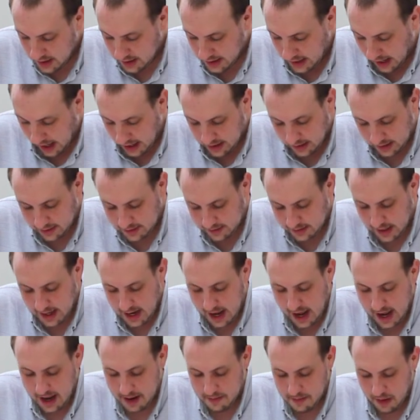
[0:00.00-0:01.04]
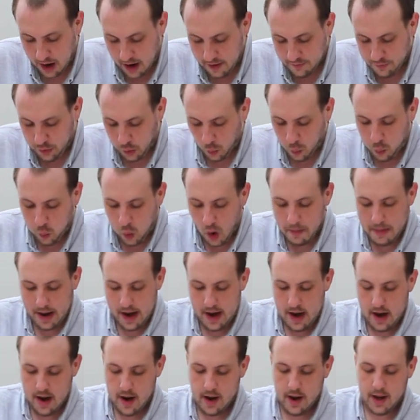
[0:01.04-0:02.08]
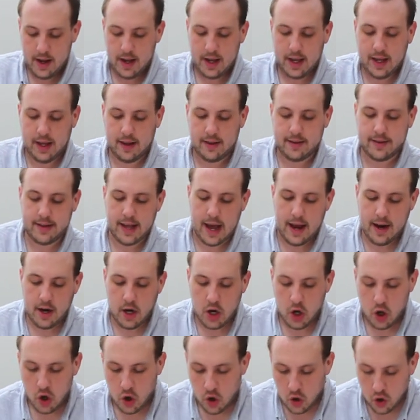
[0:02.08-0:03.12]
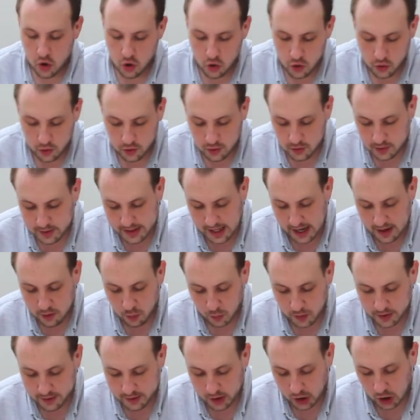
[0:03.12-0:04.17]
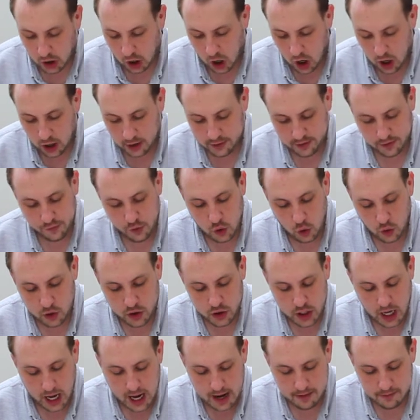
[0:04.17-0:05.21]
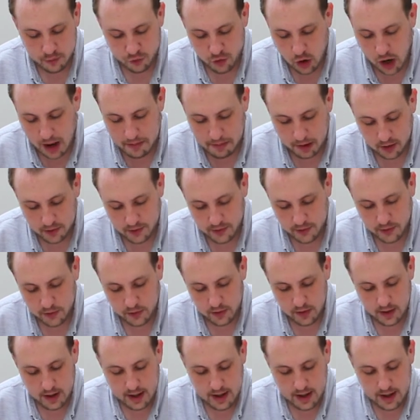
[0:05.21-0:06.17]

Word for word: Tell us the name of the woman, he said, who you said was the cause of your troubles.